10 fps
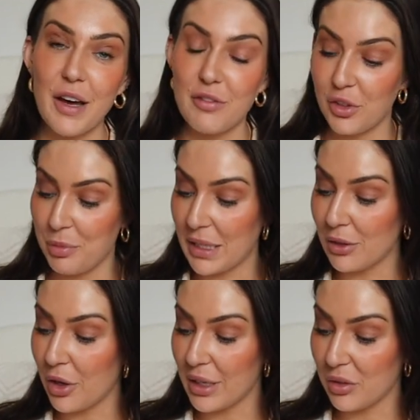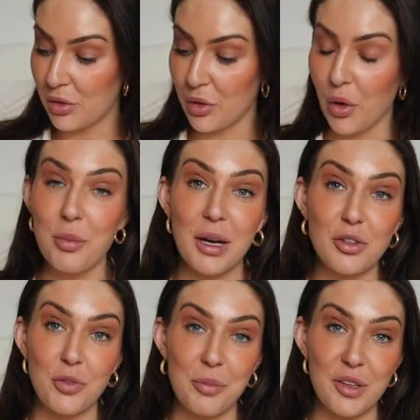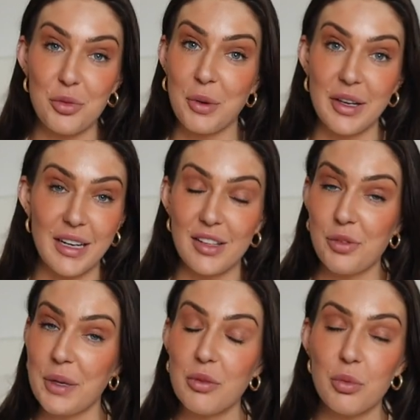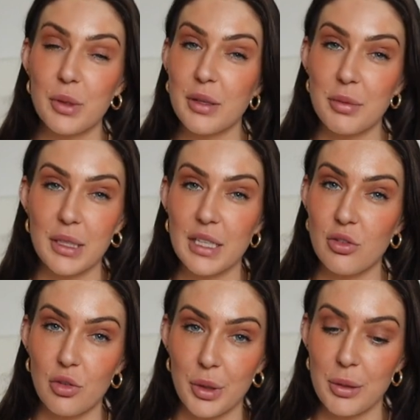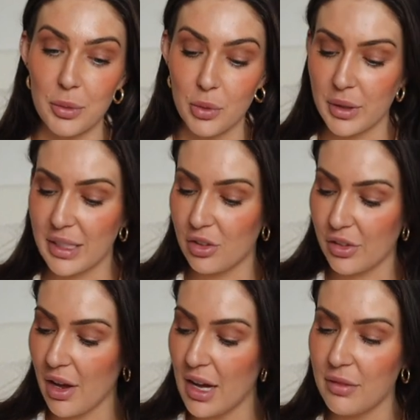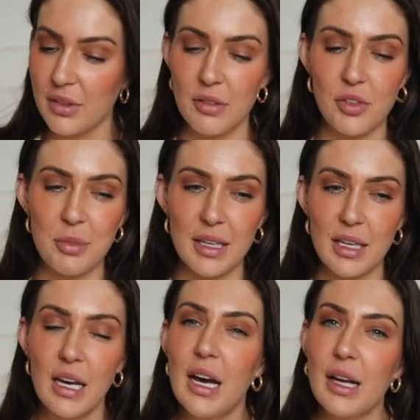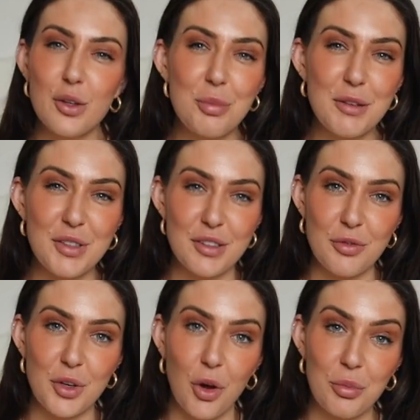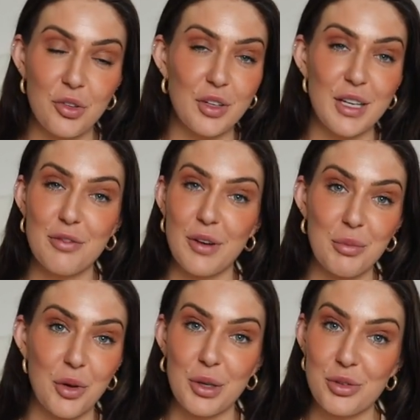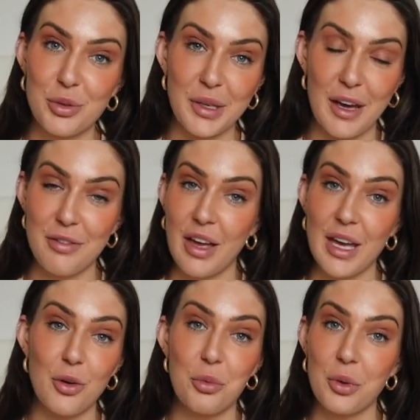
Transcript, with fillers: I've just been learning so much from this one and it's been really, really enjoyable. It just kind of gives me a little bit of a different option if I'm going to a cafe or